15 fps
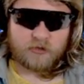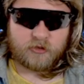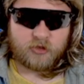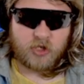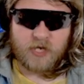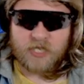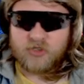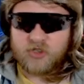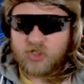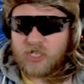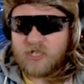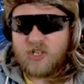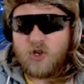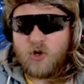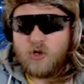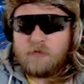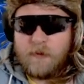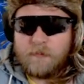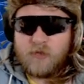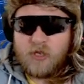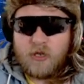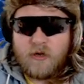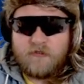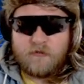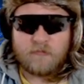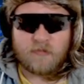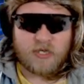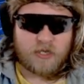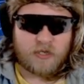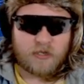Dude, I just got goosebumps all over
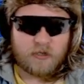me.